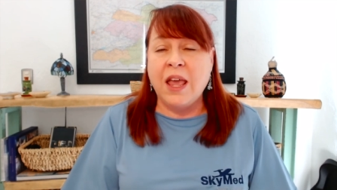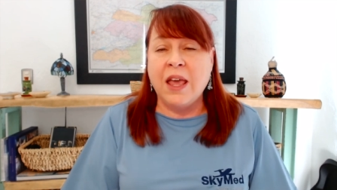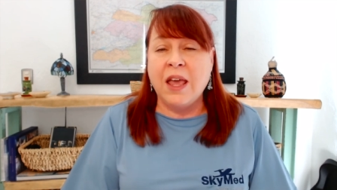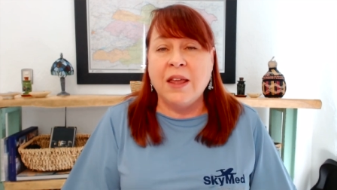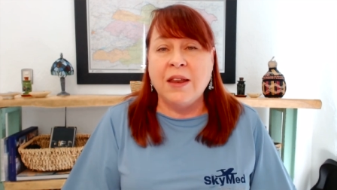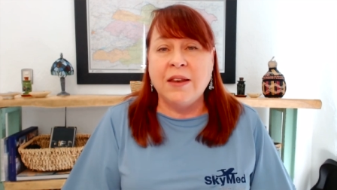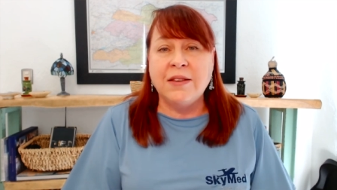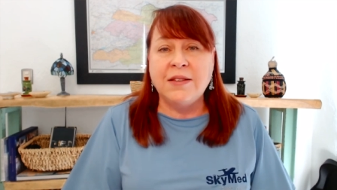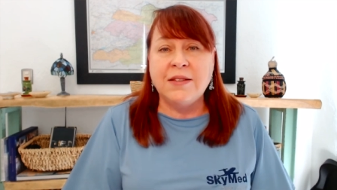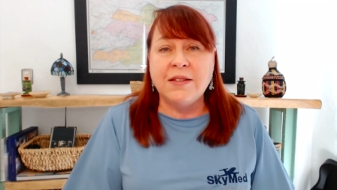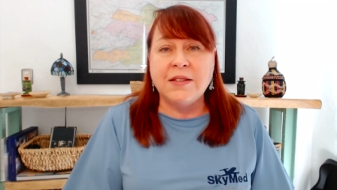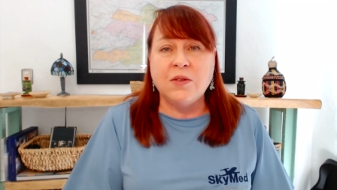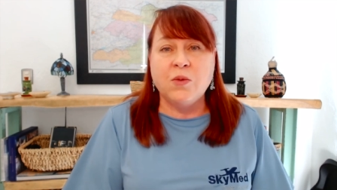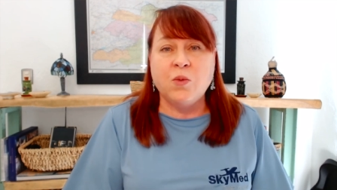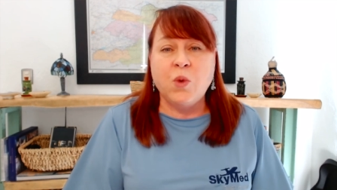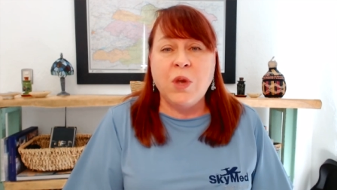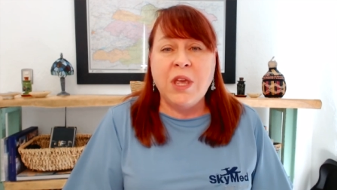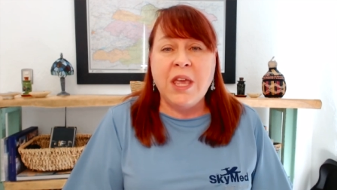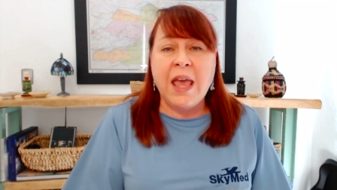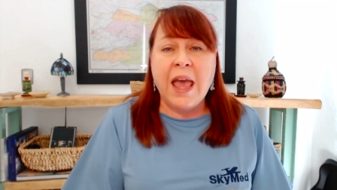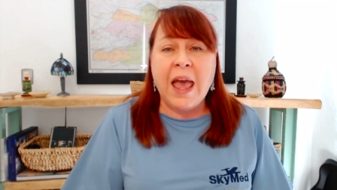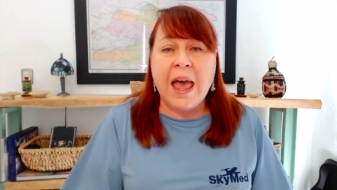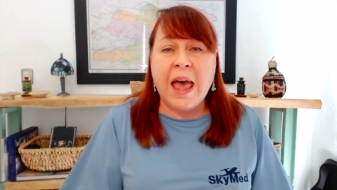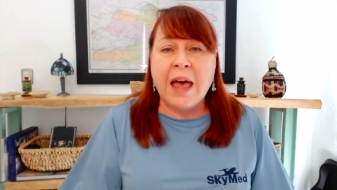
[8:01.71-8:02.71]
And
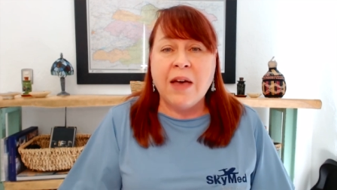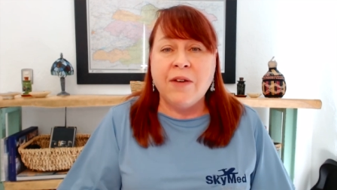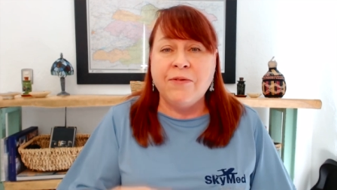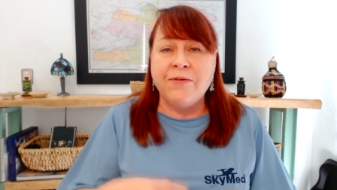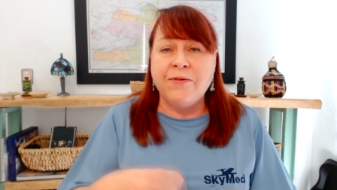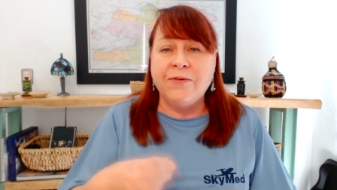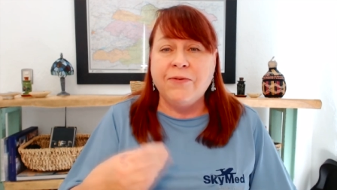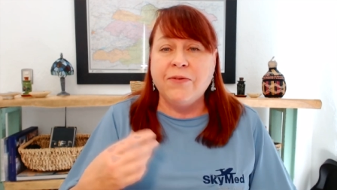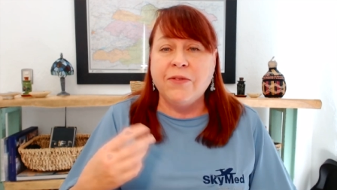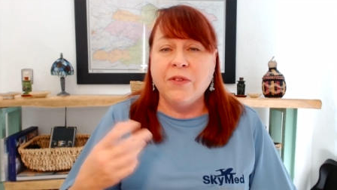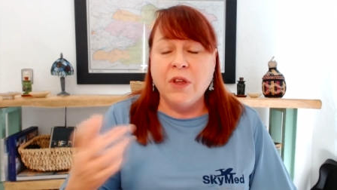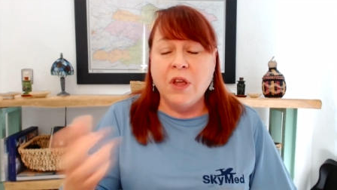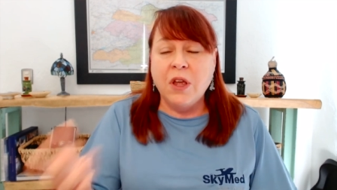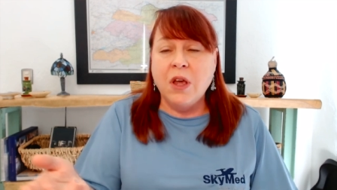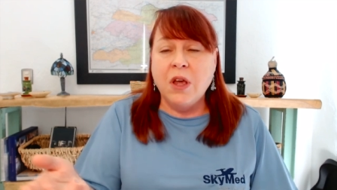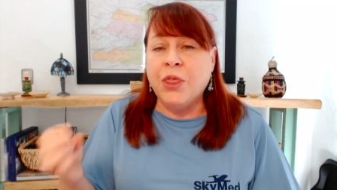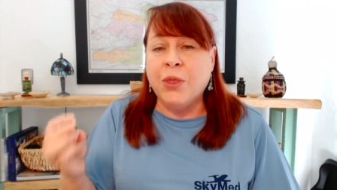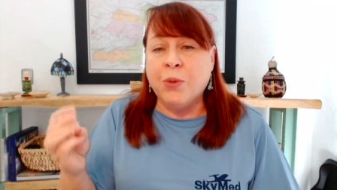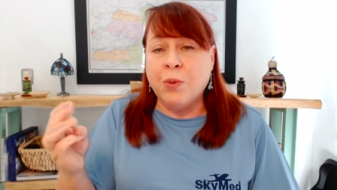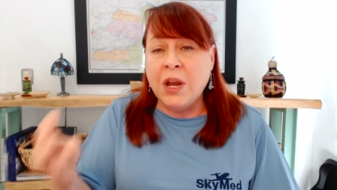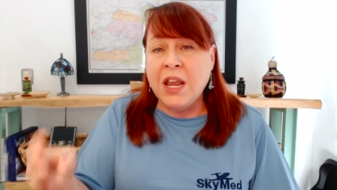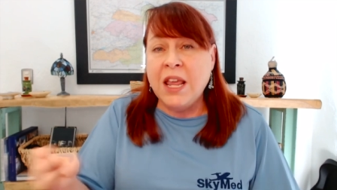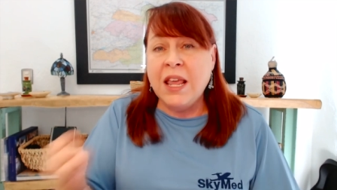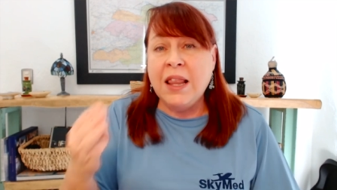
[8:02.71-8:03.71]
we have
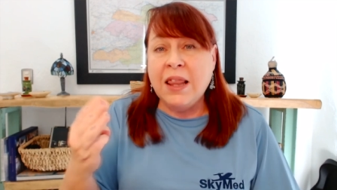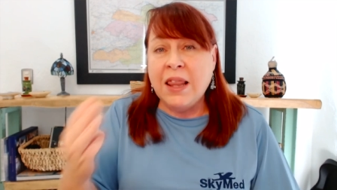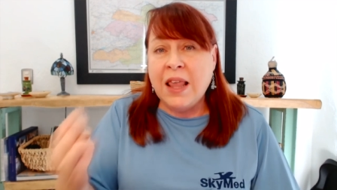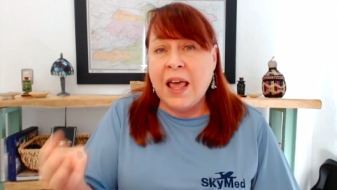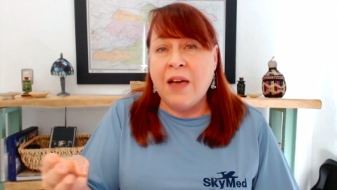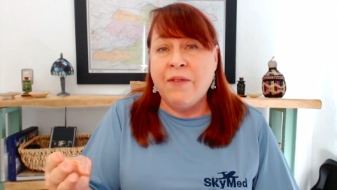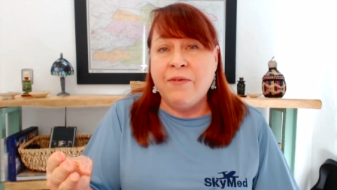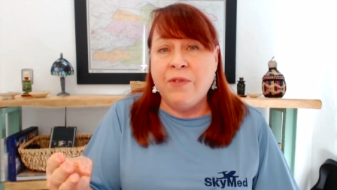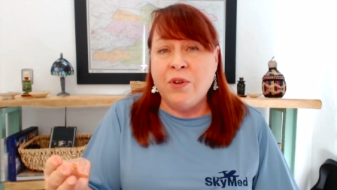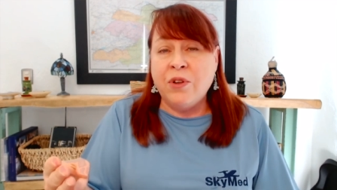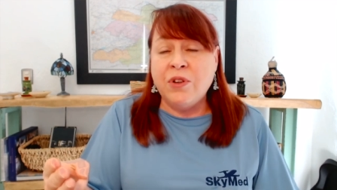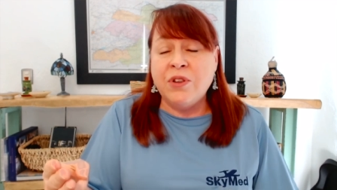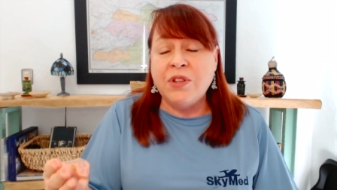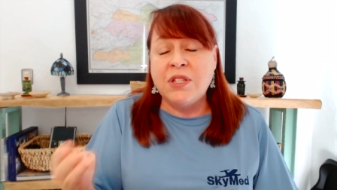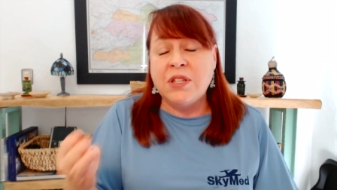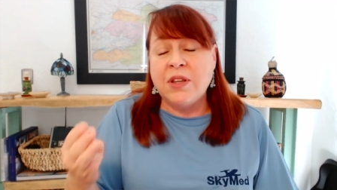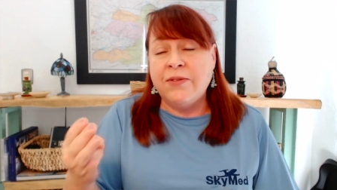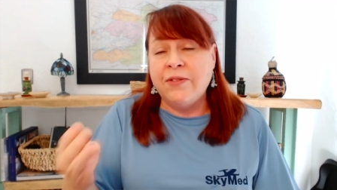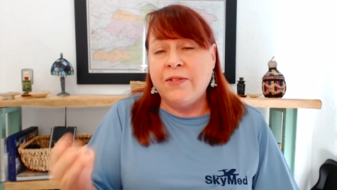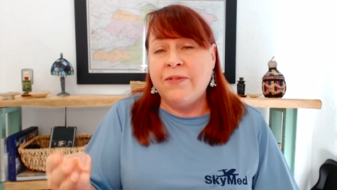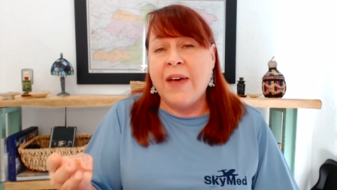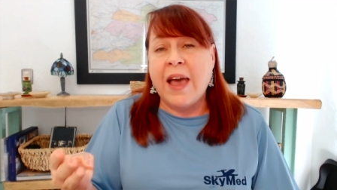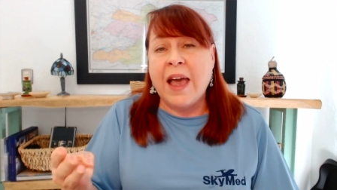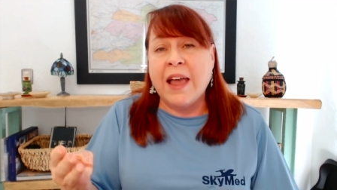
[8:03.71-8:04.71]
three levels
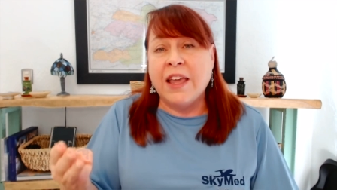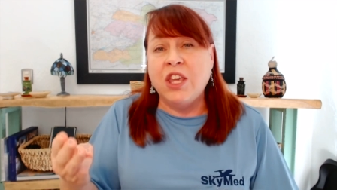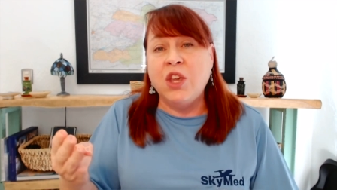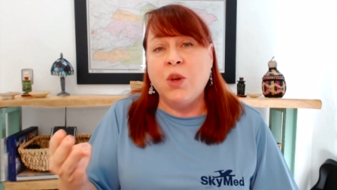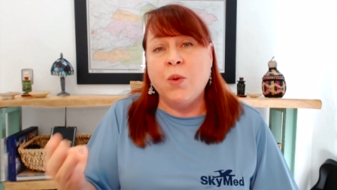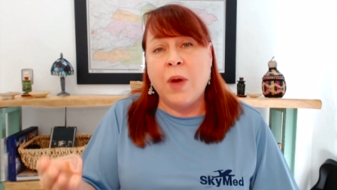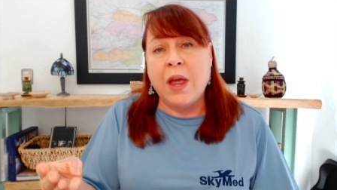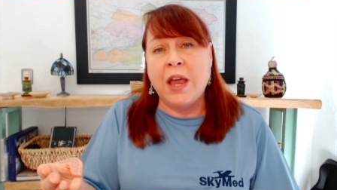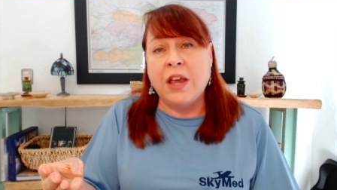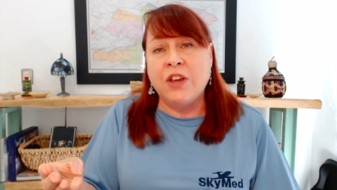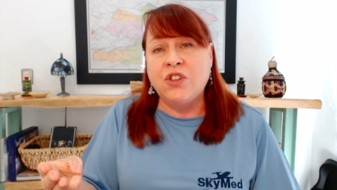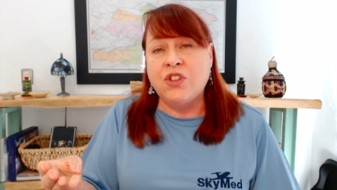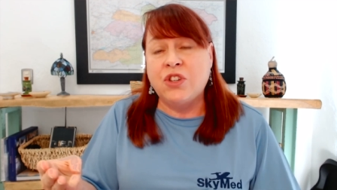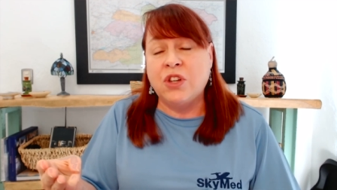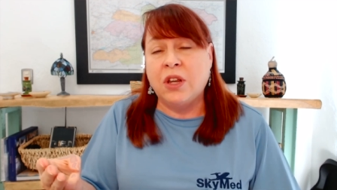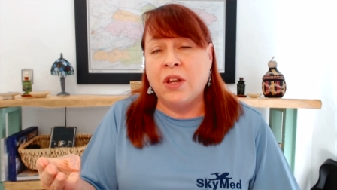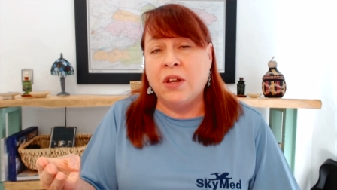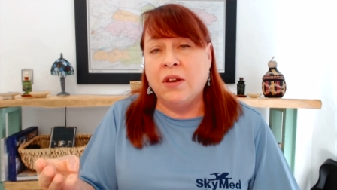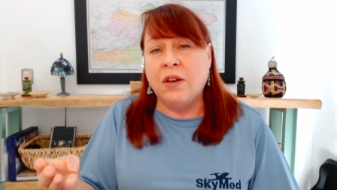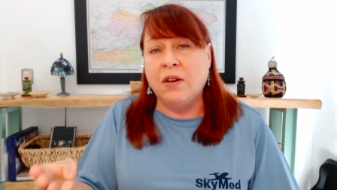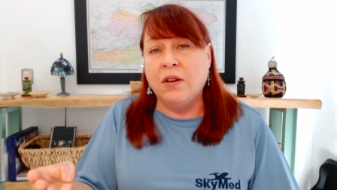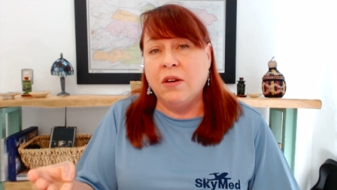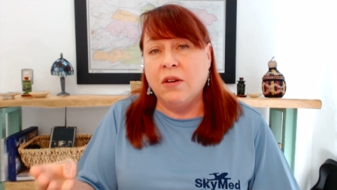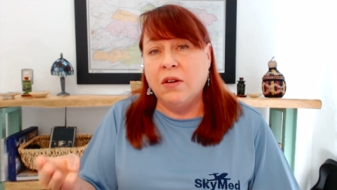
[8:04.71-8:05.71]
of
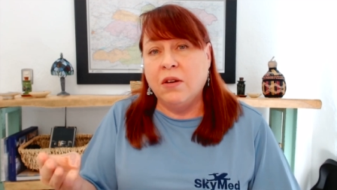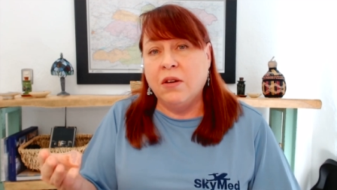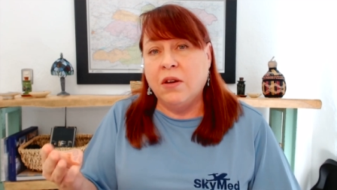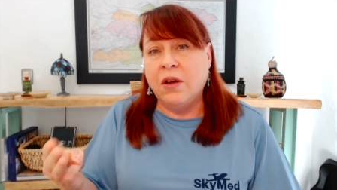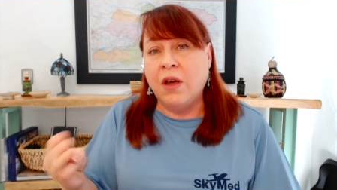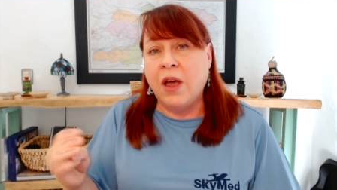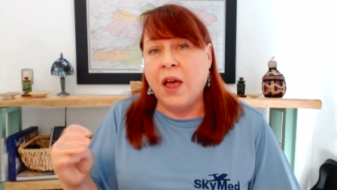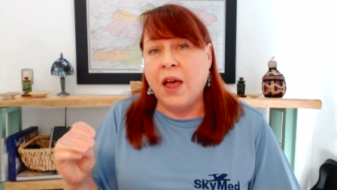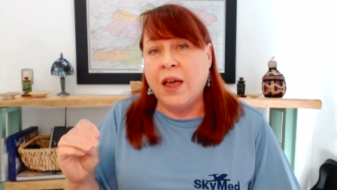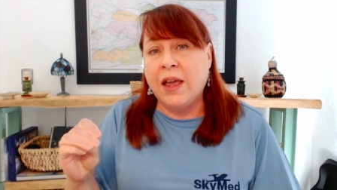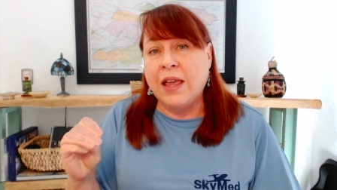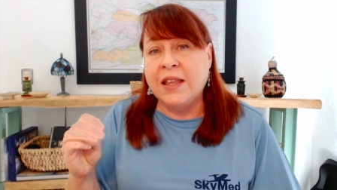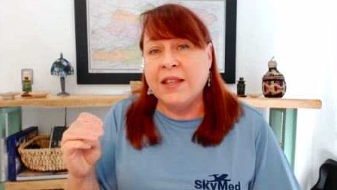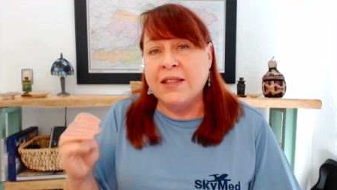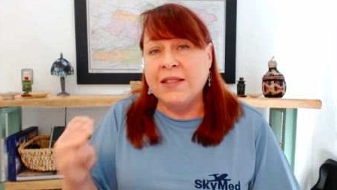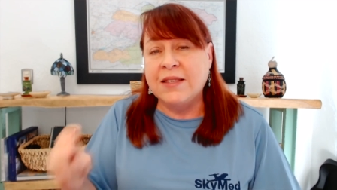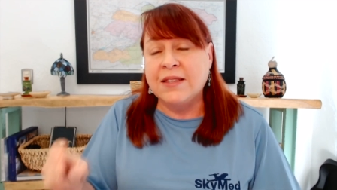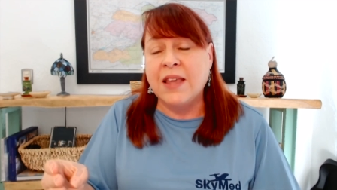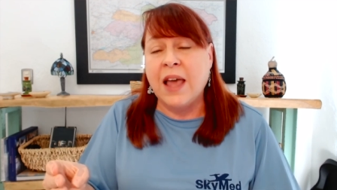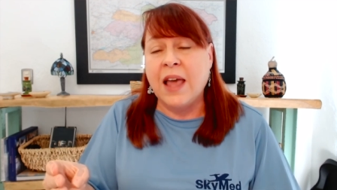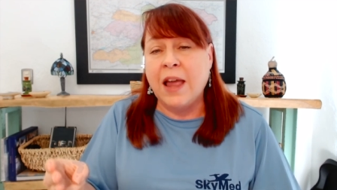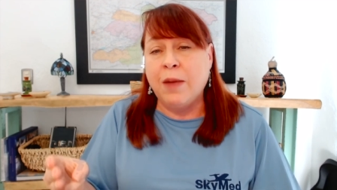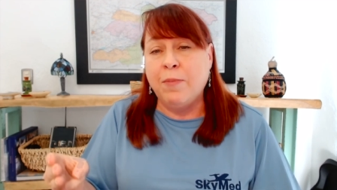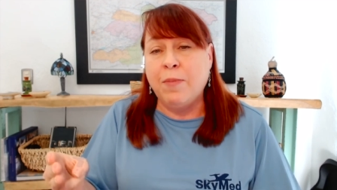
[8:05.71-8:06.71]
evacuation uh, in
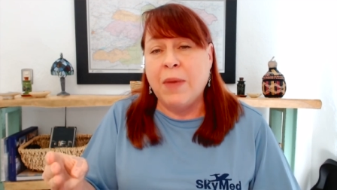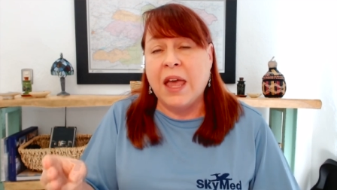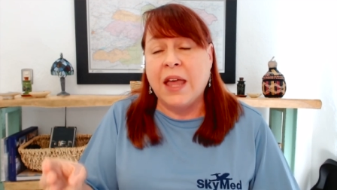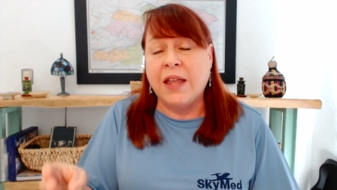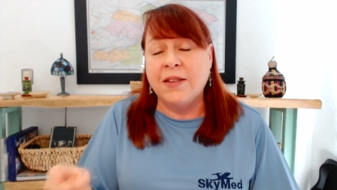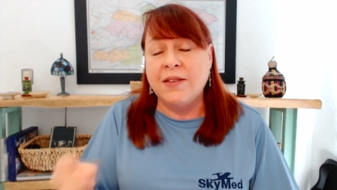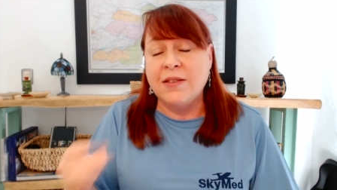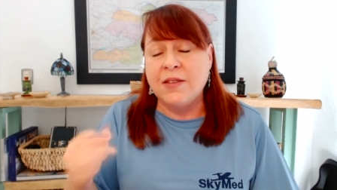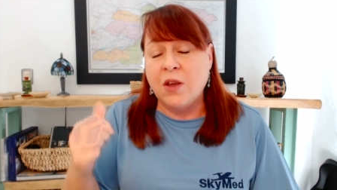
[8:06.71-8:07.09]
SkyMed.